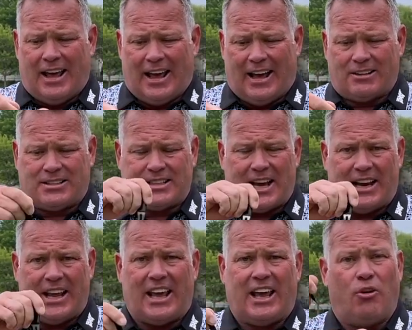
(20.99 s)
Outside
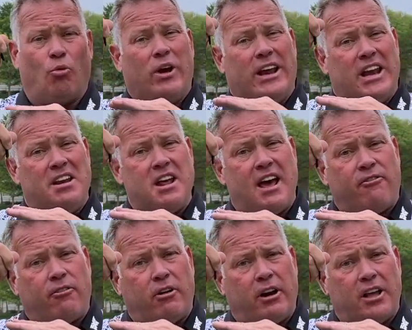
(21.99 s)
in. We
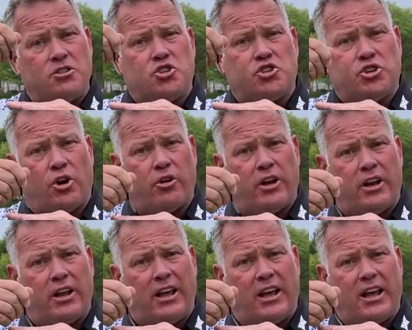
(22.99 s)
never insert it
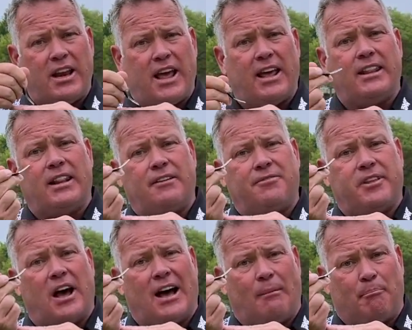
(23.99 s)
in and lift
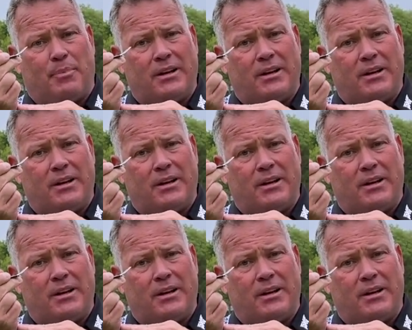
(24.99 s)
up.